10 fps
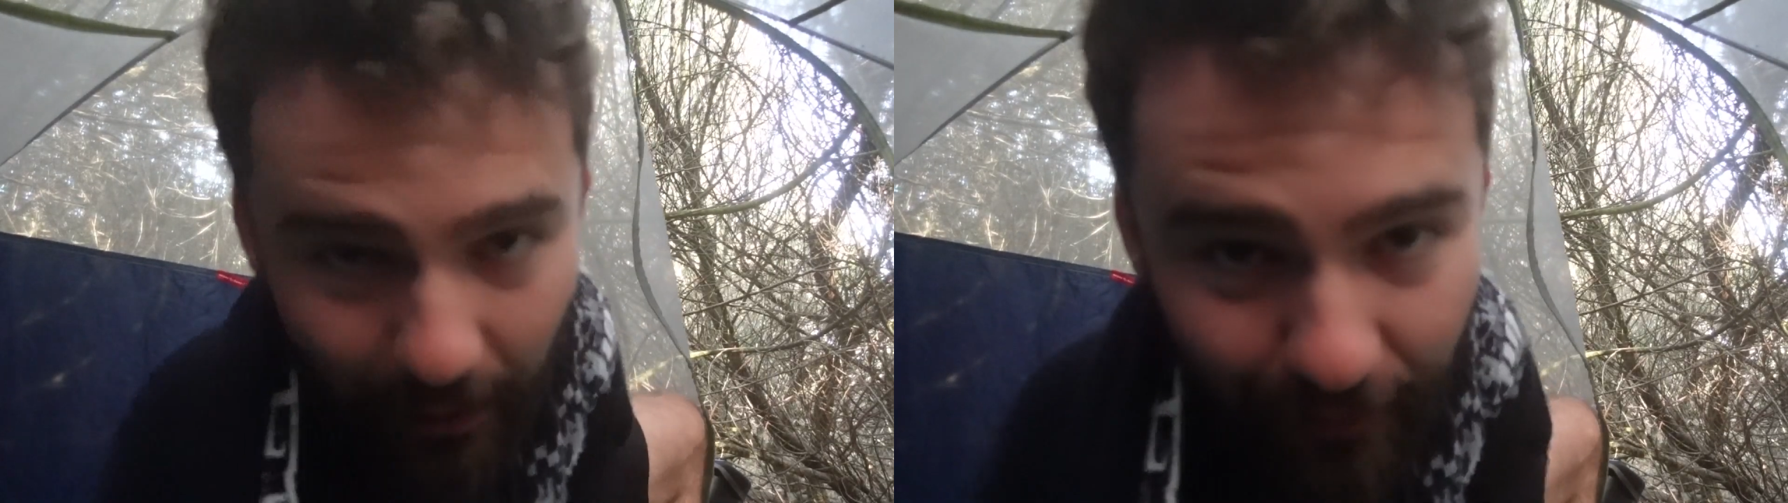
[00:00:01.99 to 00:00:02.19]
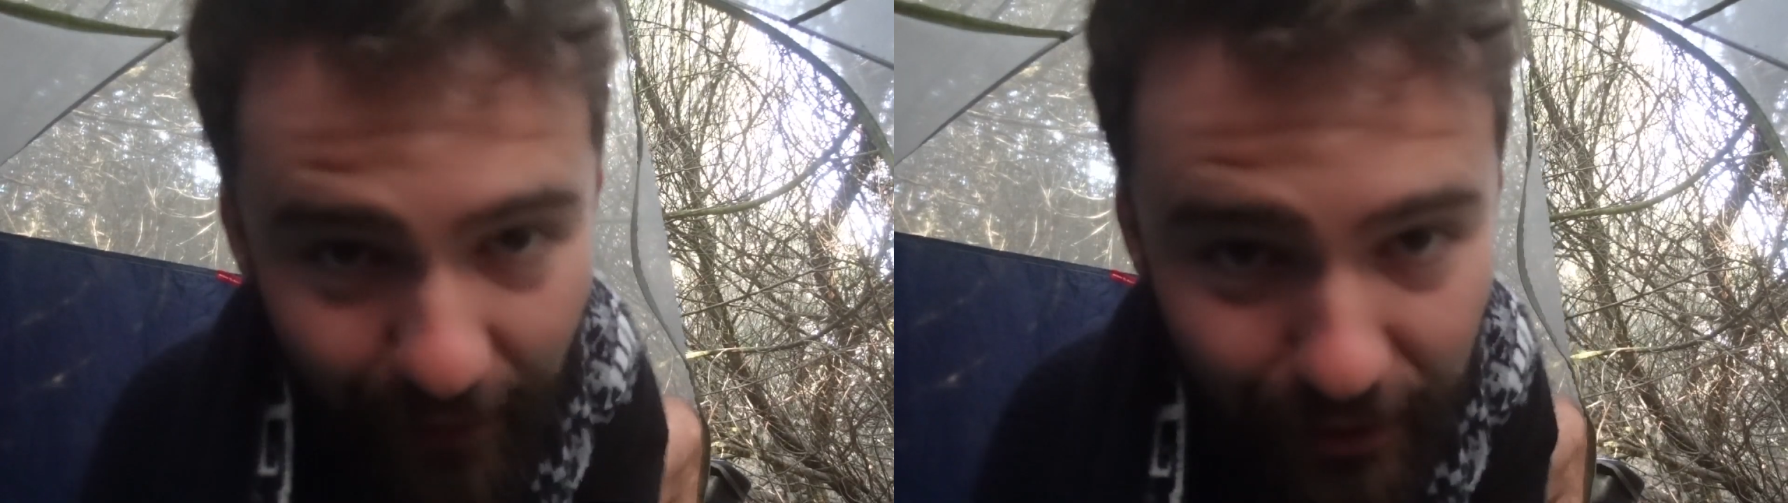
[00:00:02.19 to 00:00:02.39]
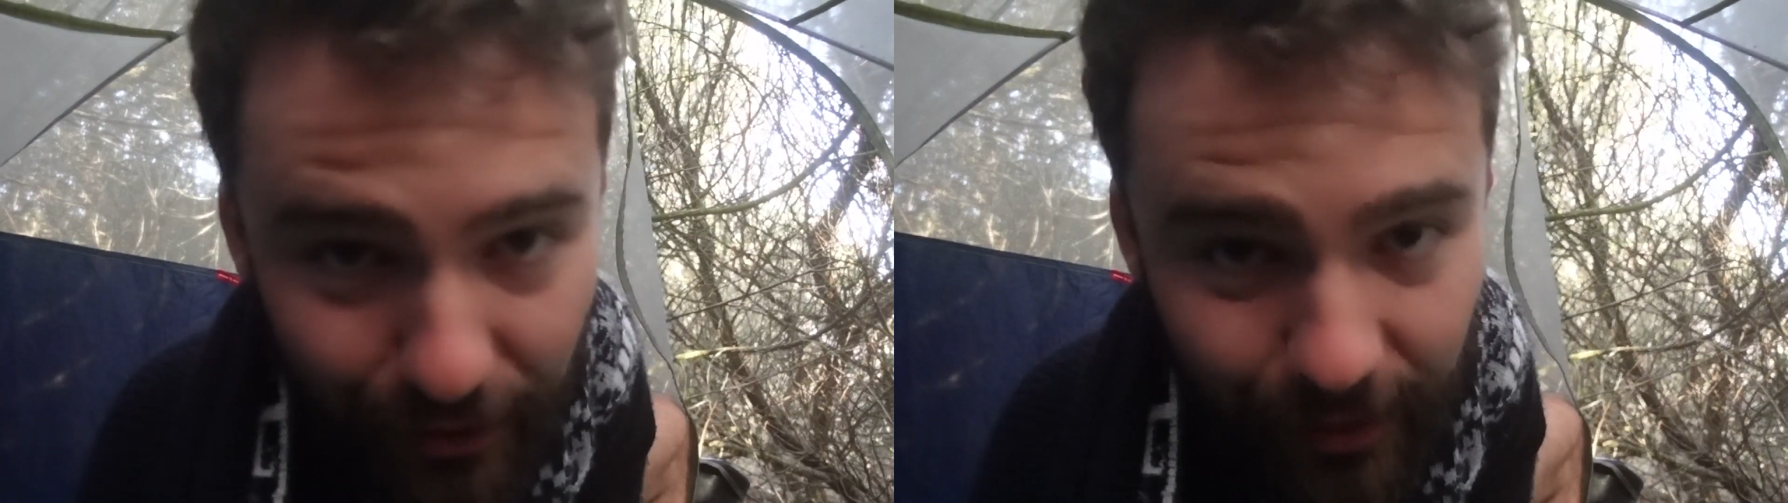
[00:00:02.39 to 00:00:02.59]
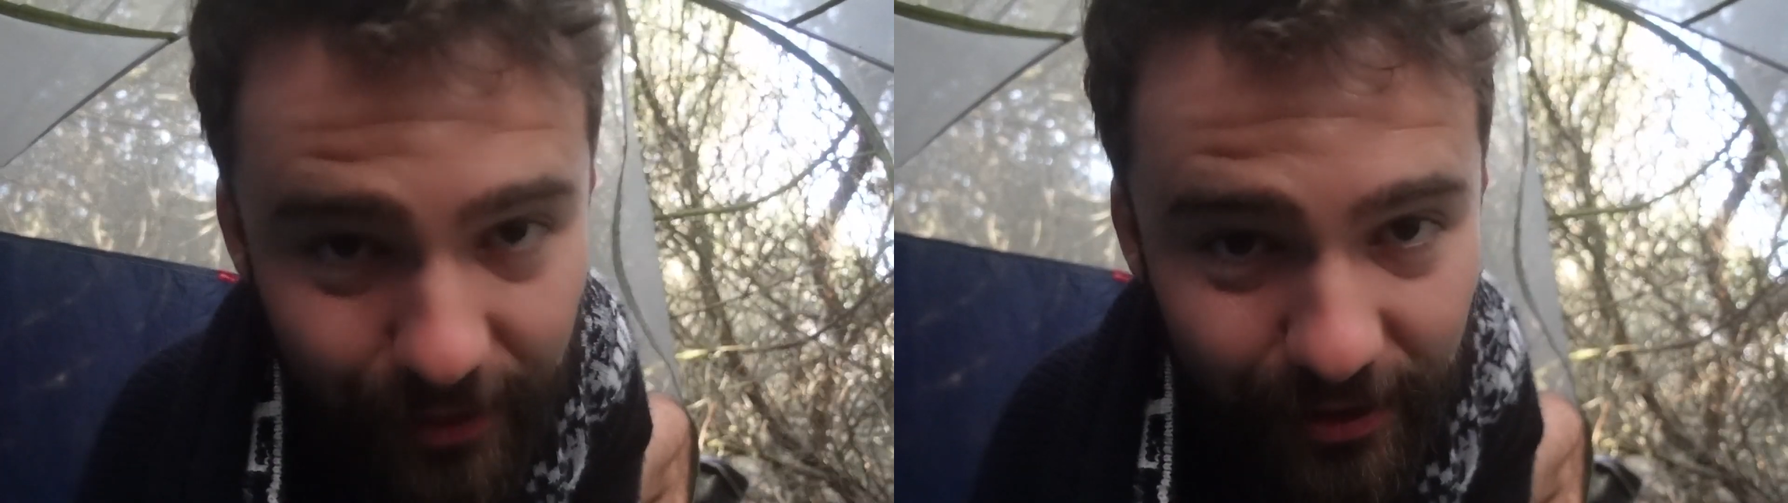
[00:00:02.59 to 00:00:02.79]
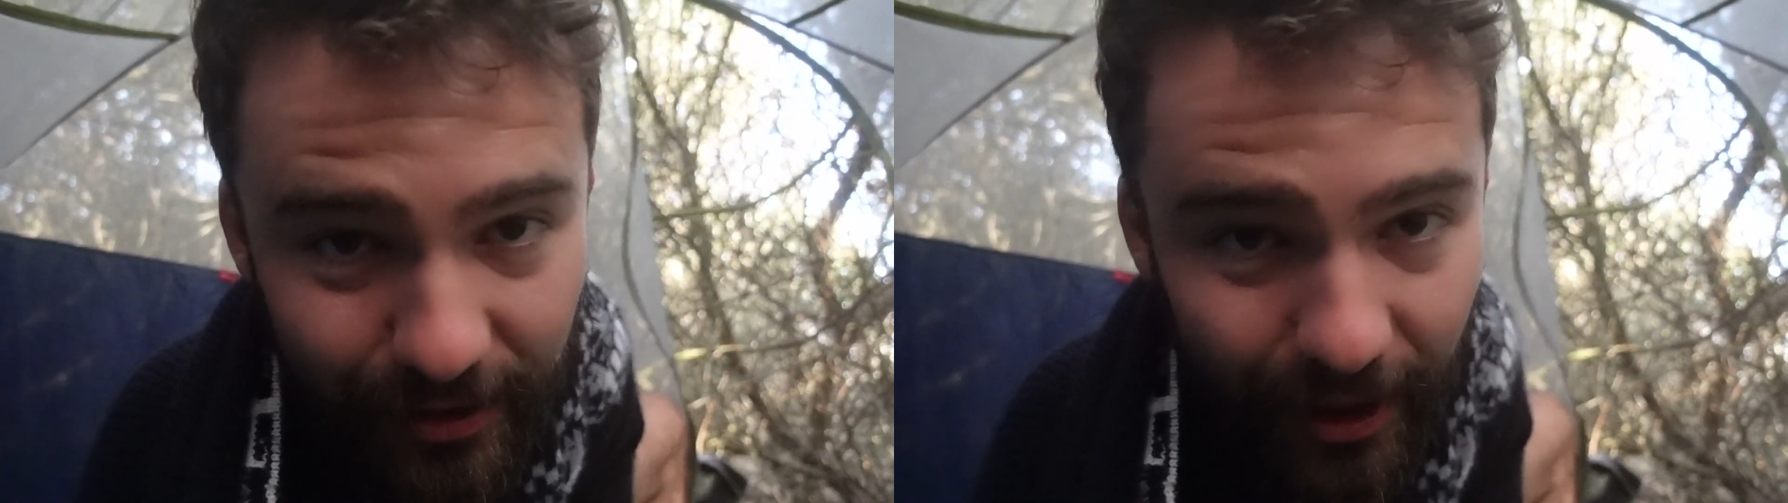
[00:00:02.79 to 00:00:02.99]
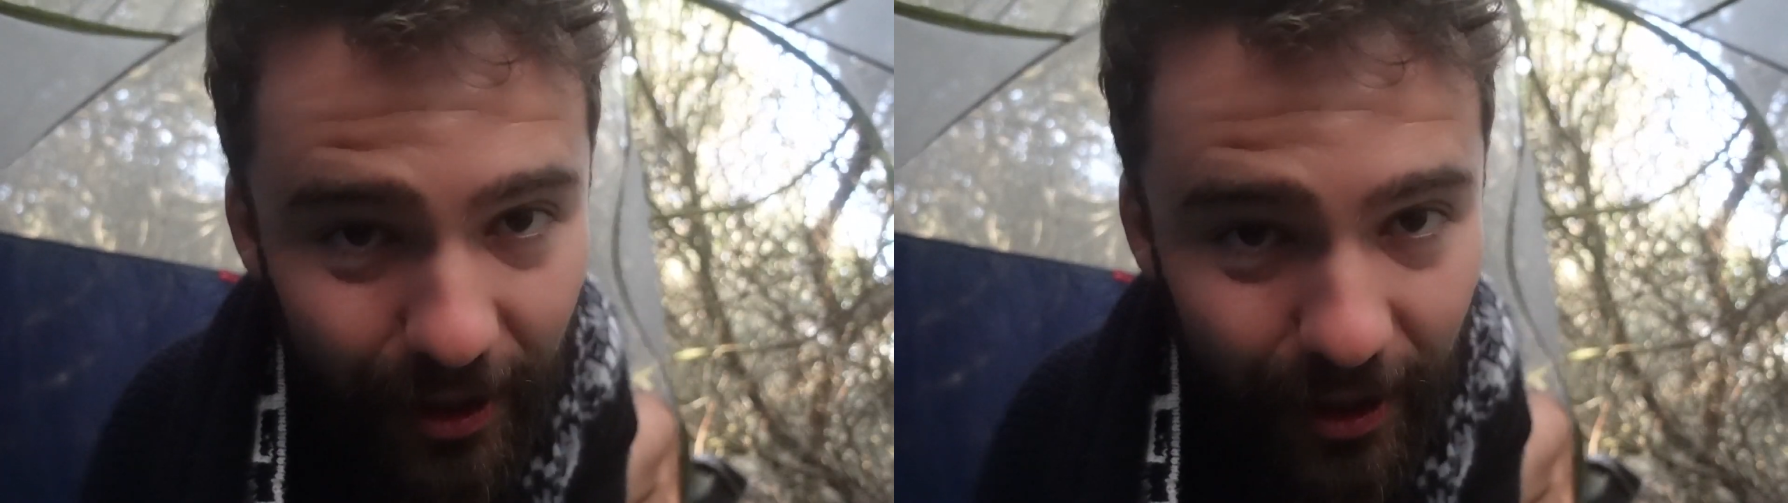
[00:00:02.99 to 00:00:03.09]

adventurers,